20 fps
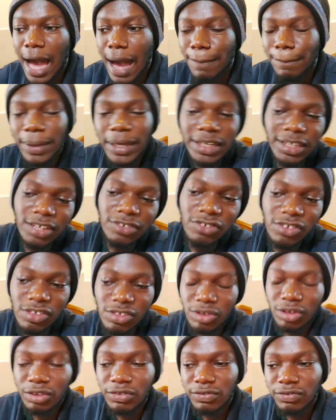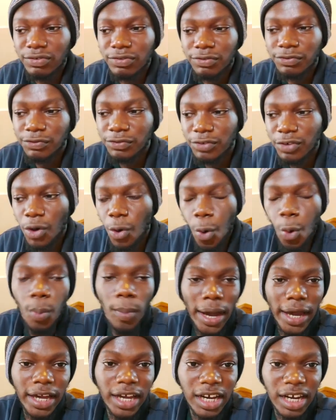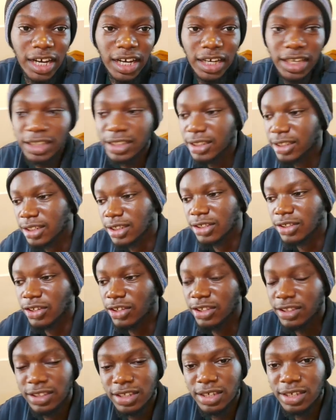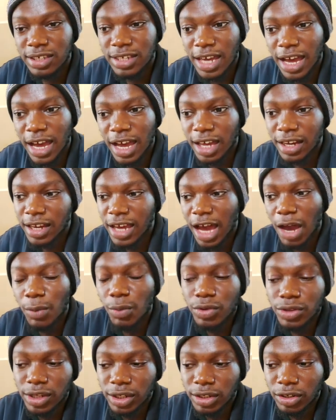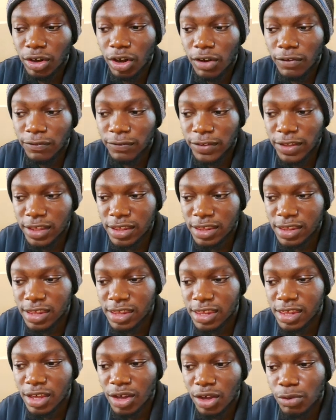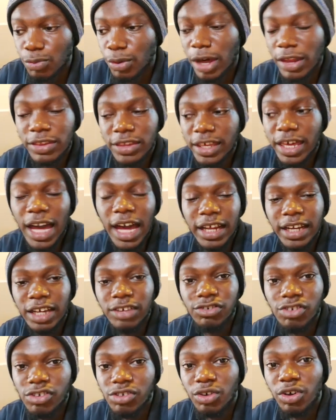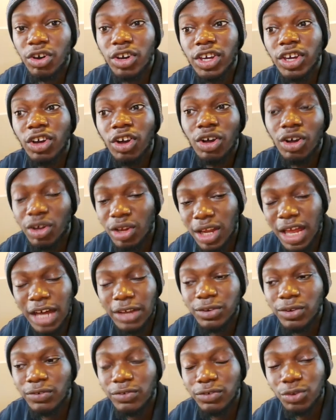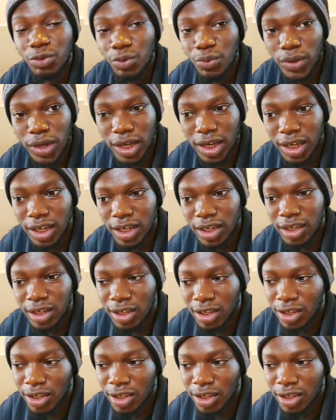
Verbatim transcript: appendages of, oh my God, God did that. I was at the office one day and I just got a call out of nowhere.